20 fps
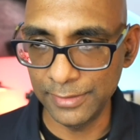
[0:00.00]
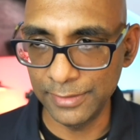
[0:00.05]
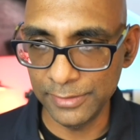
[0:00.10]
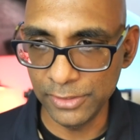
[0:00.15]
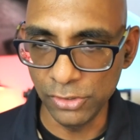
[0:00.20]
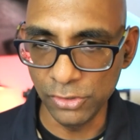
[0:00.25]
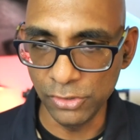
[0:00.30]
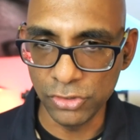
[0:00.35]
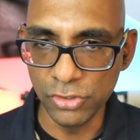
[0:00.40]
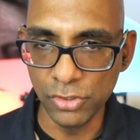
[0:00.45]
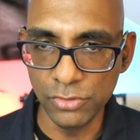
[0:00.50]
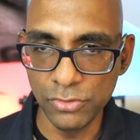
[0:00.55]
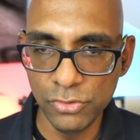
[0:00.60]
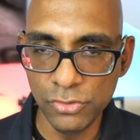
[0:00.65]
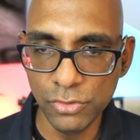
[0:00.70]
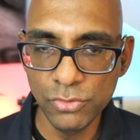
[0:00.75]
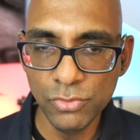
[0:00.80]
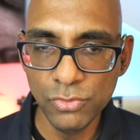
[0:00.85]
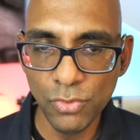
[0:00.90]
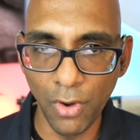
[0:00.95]
you know you,
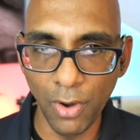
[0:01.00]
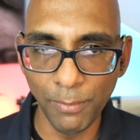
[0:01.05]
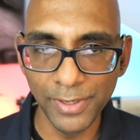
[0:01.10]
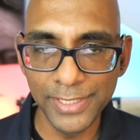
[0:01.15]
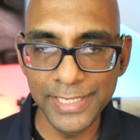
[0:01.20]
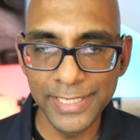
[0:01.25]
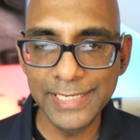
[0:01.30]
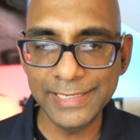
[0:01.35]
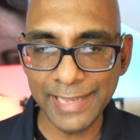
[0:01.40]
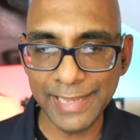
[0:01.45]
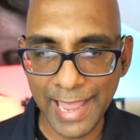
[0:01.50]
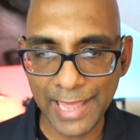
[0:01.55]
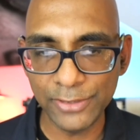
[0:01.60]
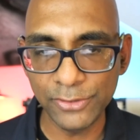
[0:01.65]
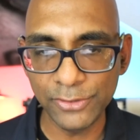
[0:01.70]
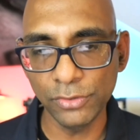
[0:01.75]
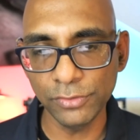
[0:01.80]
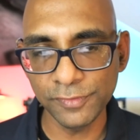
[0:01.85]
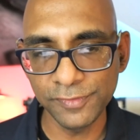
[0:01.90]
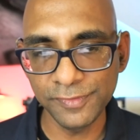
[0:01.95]
you normally
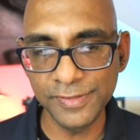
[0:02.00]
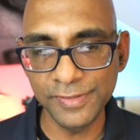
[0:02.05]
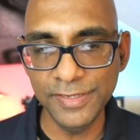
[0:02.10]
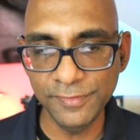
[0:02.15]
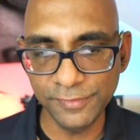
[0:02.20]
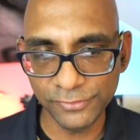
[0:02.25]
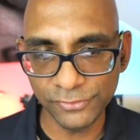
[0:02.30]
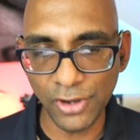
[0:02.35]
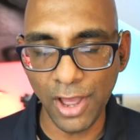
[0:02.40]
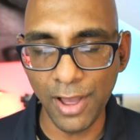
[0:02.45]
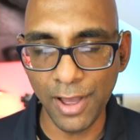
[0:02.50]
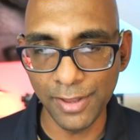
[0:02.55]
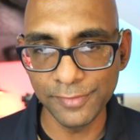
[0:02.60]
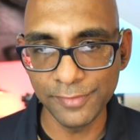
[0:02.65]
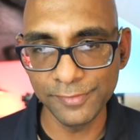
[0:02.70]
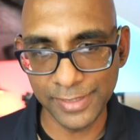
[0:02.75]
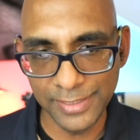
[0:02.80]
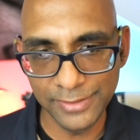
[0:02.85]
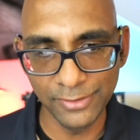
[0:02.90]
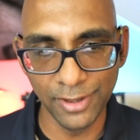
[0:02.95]
cannot see
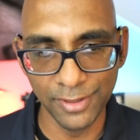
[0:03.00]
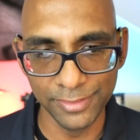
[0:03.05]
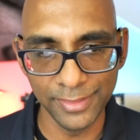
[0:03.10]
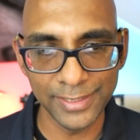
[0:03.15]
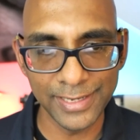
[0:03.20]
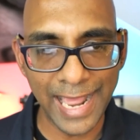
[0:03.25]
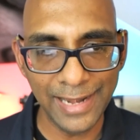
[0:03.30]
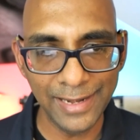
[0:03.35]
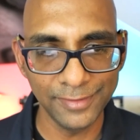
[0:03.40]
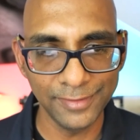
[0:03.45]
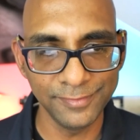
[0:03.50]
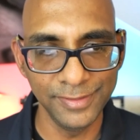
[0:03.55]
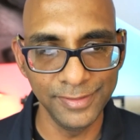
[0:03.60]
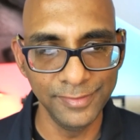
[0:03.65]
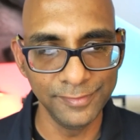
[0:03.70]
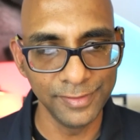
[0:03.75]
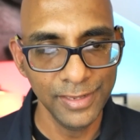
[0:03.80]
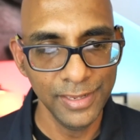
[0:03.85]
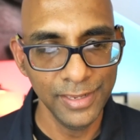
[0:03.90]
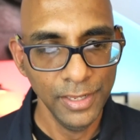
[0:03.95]
stars in other
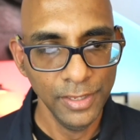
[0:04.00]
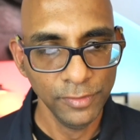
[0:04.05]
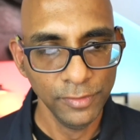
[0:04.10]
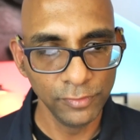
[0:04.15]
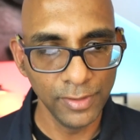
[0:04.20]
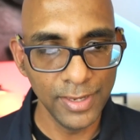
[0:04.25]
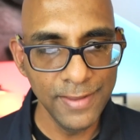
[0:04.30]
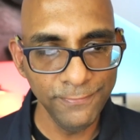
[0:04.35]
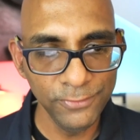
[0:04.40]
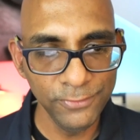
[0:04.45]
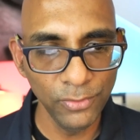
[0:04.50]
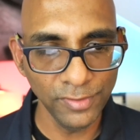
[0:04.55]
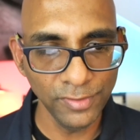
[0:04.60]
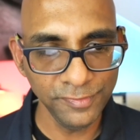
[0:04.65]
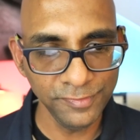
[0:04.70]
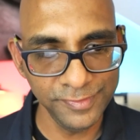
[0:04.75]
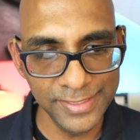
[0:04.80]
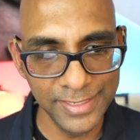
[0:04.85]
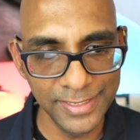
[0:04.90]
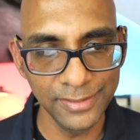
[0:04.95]
galaxies so if you are
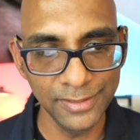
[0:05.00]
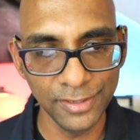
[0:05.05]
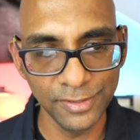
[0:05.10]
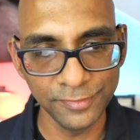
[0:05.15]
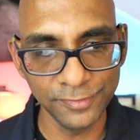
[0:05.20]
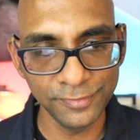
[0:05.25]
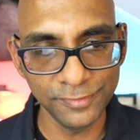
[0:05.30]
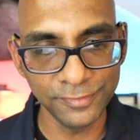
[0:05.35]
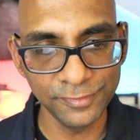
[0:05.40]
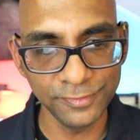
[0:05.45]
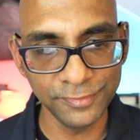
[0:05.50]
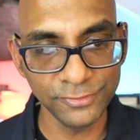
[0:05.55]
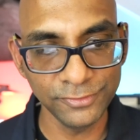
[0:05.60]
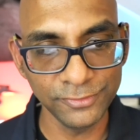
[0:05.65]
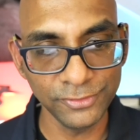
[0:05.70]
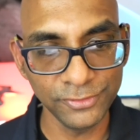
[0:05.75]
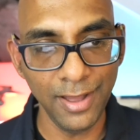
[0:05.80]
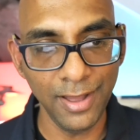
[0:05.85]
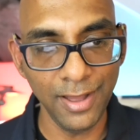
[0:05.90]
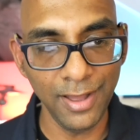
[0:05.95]
seeing a star
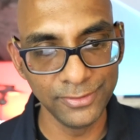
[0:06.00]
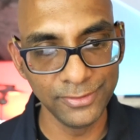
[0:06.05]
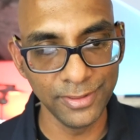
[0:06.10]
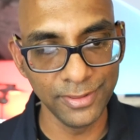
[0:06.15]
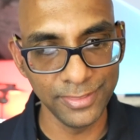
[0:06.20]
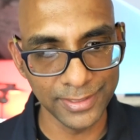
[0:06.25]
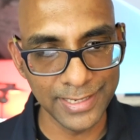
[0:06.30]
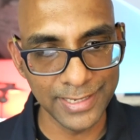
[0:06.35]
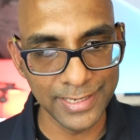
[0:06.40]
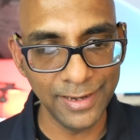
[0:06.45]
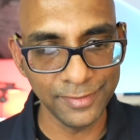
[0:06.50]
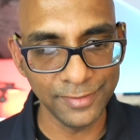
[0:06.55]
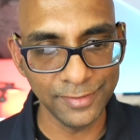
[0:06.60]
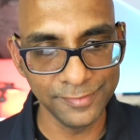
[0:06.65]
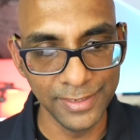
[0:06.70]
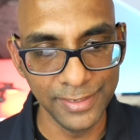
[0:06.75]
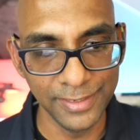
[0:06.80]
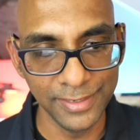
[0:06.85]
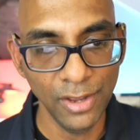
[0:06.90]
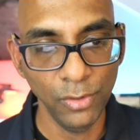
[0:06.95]
in another
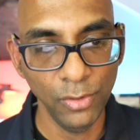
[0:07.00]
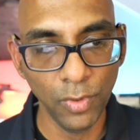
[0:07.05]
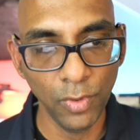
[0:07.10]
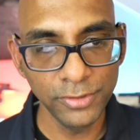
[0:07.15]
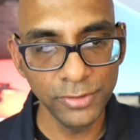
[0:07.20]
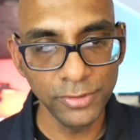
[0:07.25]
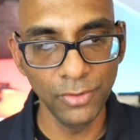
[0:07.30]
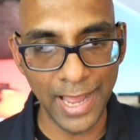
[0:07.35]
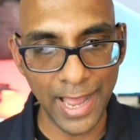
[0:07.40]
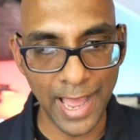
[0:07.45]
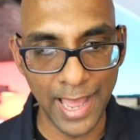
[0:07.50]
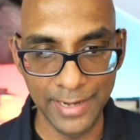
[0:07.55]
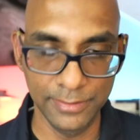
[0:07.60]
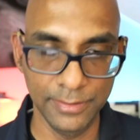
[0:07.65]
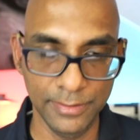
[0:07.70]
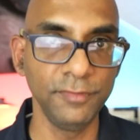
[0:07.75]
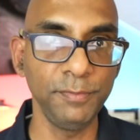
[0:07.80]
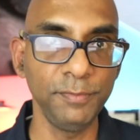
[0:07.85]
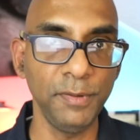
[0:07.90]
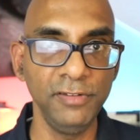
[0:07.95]
galaxy what you're at,
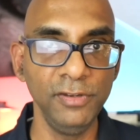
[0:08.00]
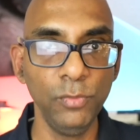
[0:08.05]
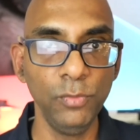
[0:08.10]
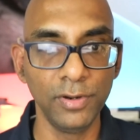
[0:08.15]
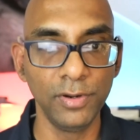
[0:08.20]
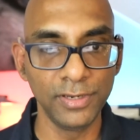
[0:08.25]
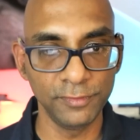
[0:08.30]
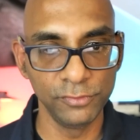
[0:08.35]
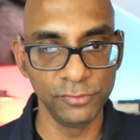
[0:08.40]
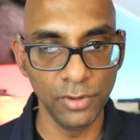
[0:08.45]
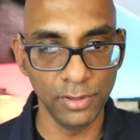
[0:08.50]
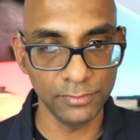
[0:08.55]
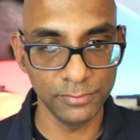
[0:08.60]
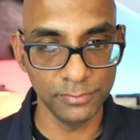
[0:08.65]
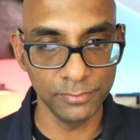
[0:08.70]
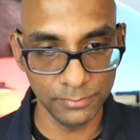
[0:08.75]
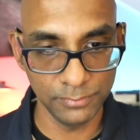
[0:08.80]
especially one that's not